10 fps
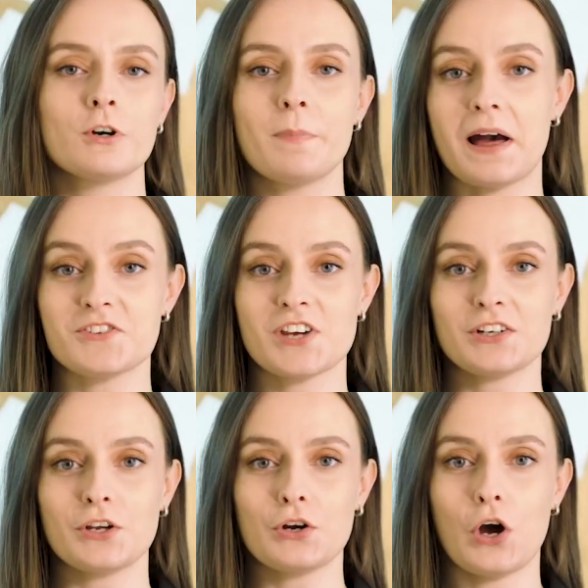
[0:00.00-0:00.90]
on
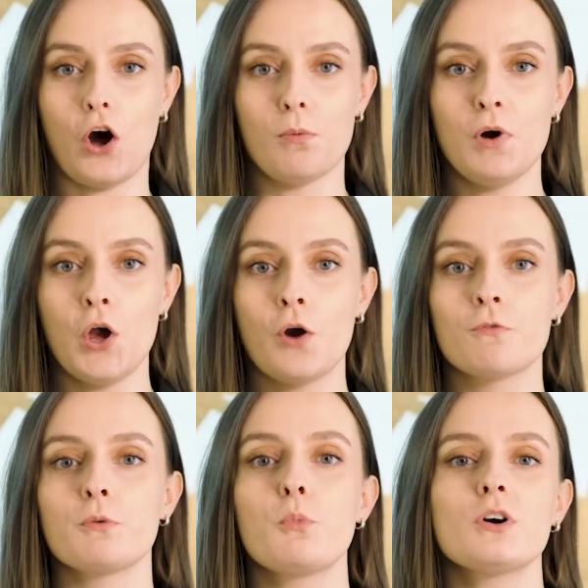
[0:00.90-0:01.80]
bathshack.com
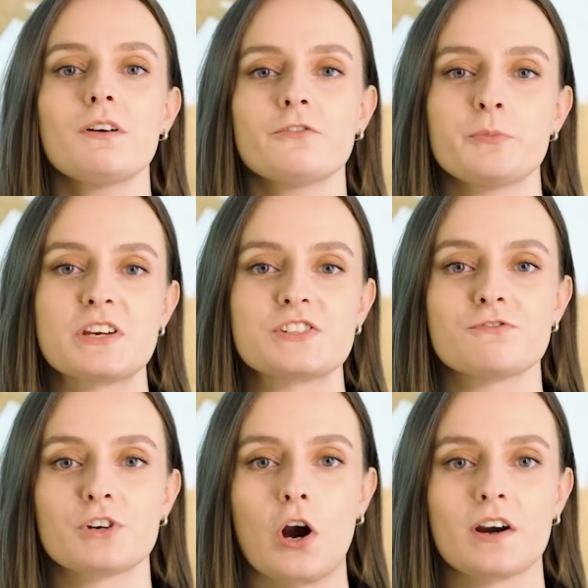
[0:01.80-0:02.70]
for more information
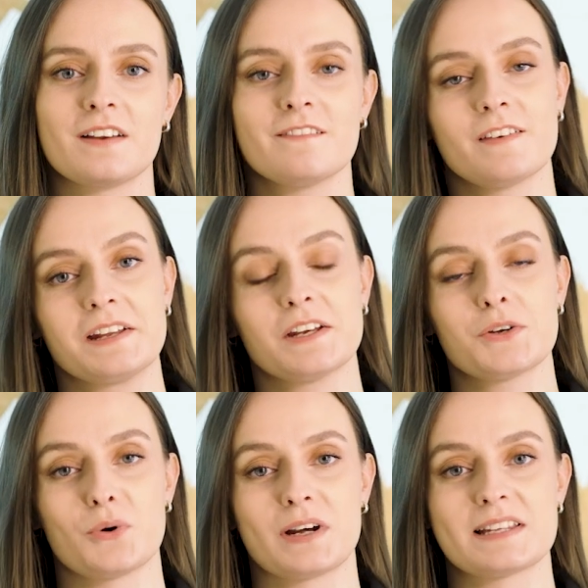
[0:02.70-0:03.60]
regarding fitting a
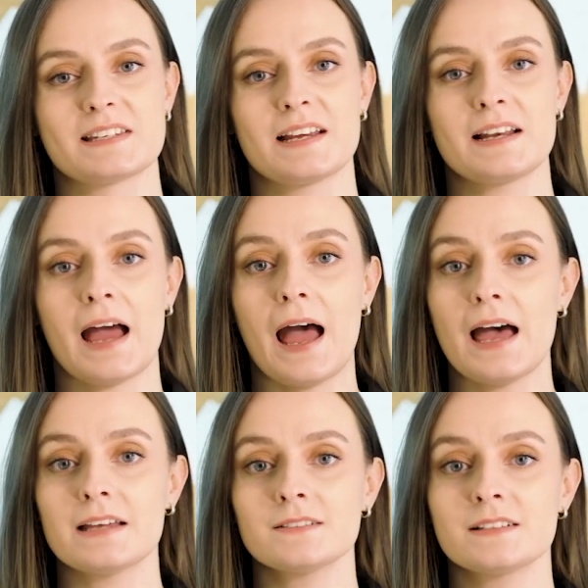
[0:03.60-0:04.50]
toilet seat
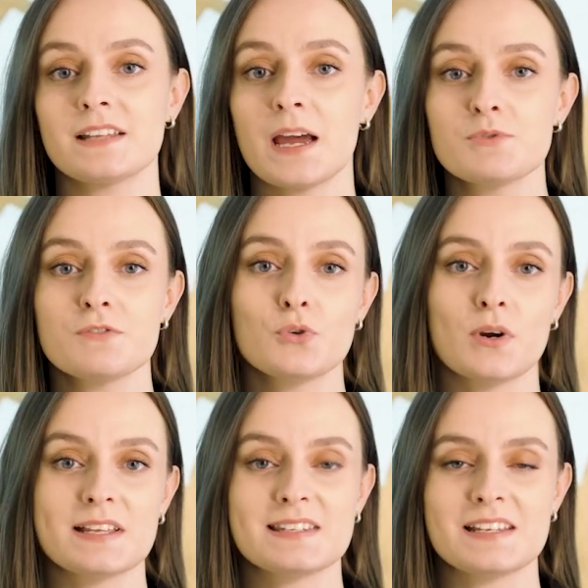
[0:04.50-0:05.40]
and types of
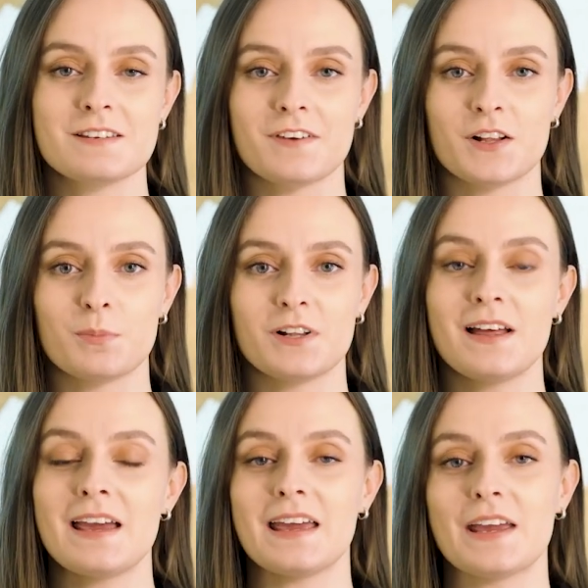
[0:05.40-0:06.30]
toilet seats available
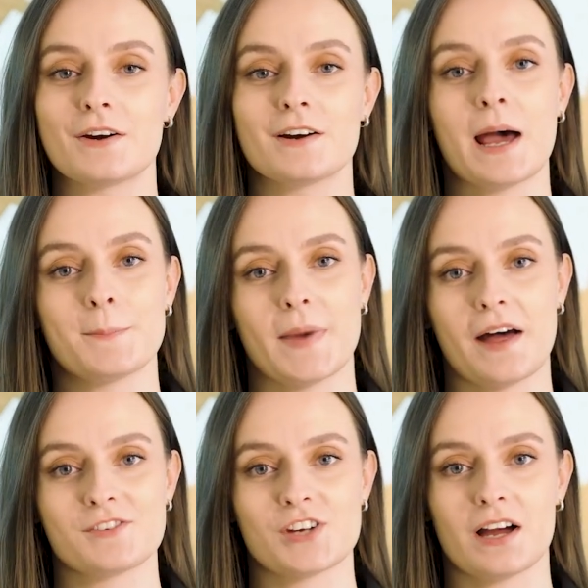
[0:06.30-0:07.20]
here at
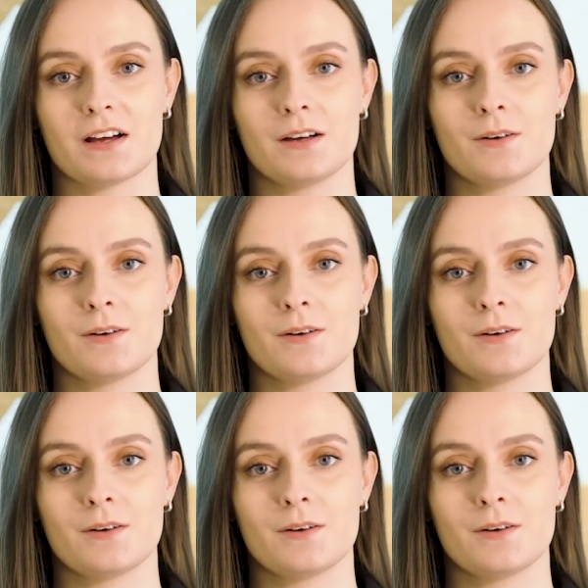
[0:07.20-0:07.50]
Bathshack.